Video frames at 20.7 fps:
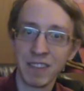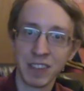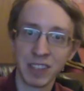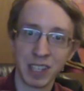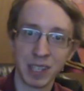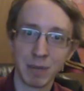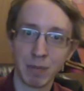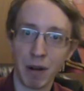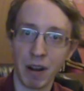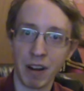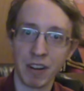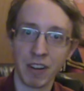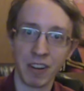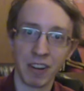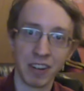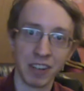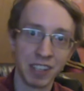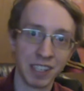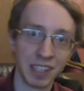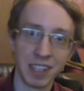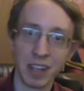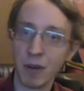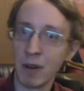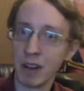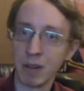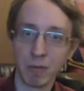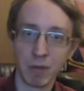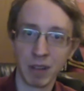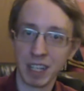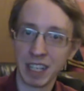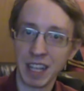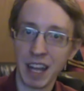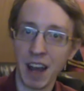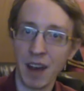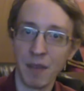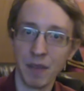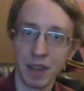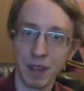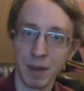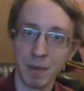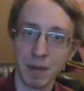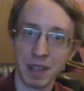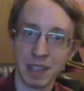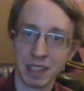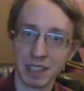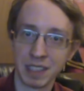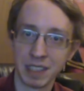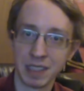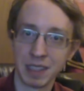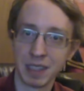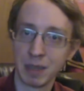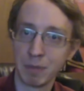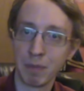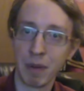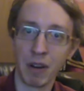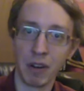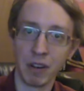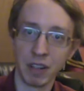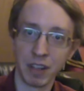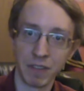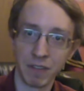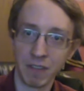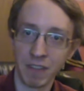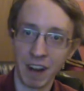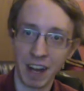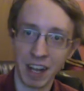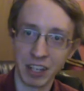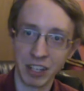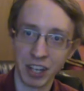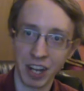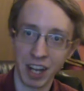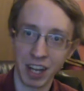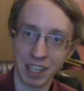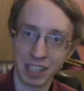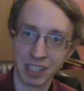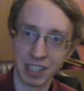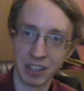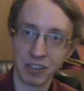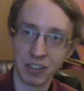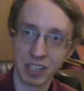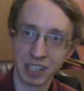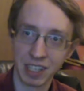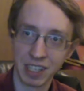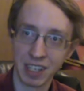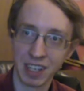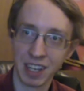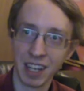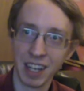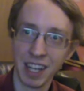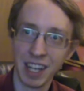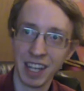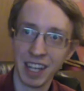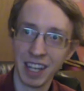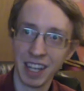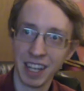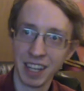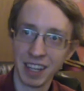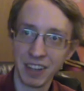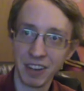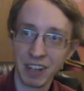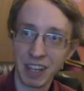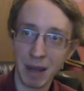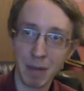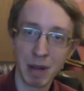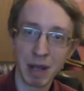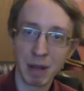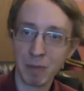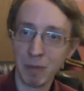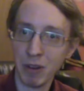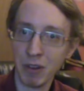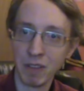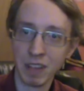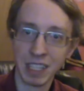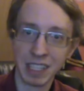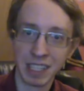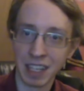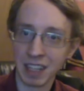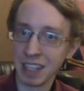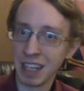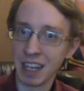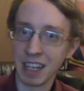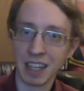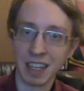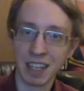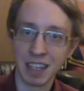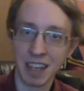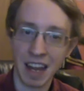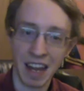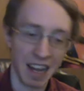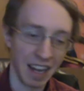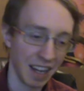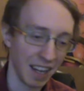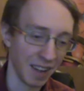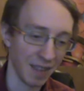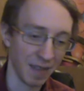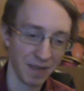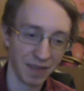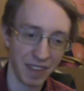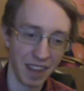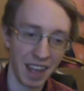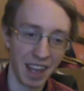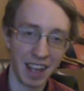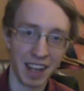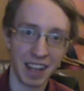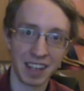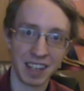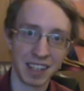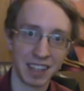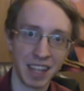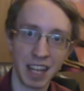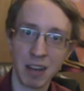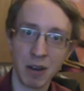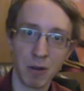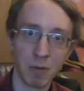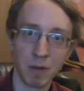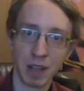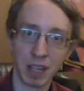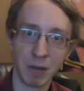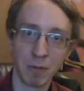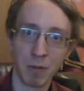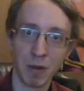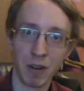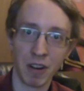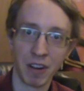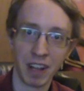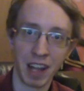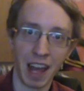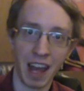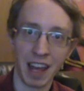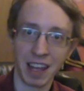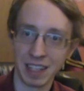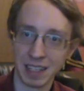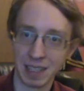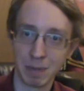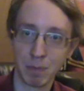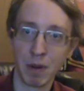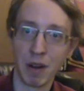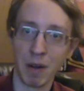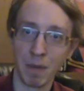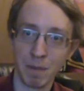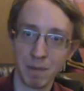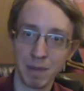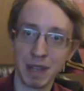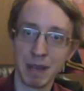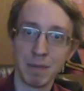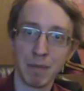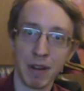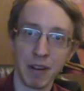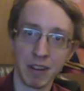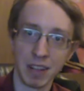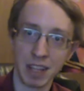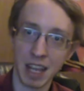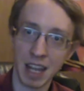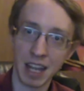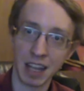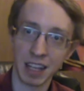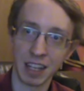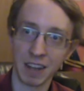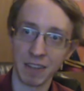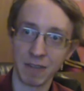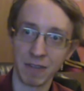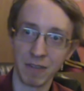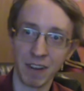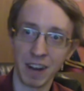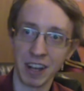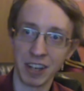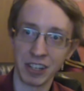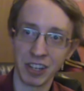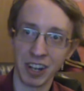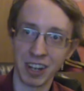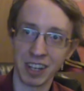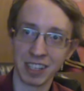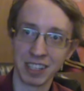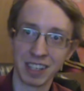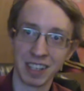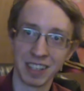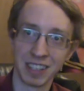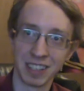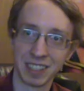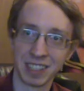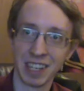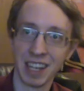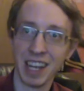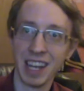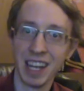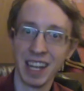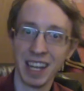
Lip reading: vs. Predators, no, I don't really count them as part of the franchise. They're gimmick movies at the end of the day, and they don't really work as being part of the Alien franchise, because